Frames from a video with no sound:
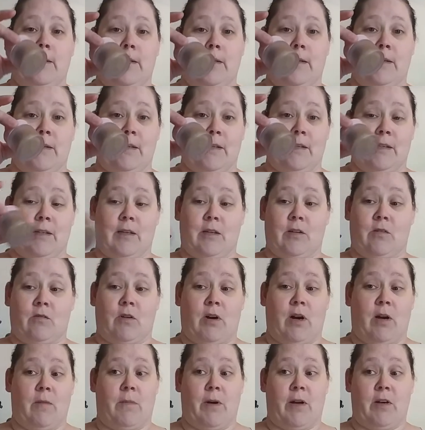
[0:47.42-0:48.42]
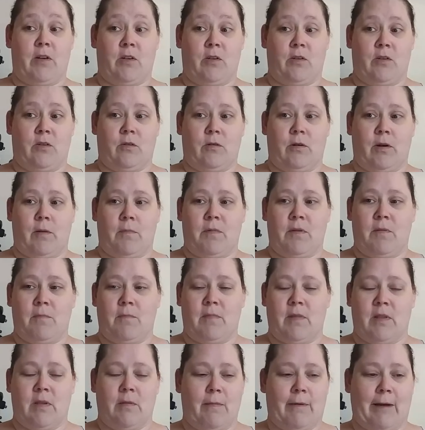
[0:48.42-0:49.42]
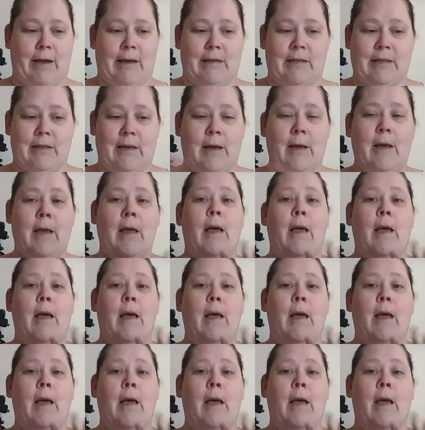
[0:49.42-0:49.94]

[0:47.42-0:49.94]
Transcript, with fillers: This is the scrub, I just showed up the, the mask.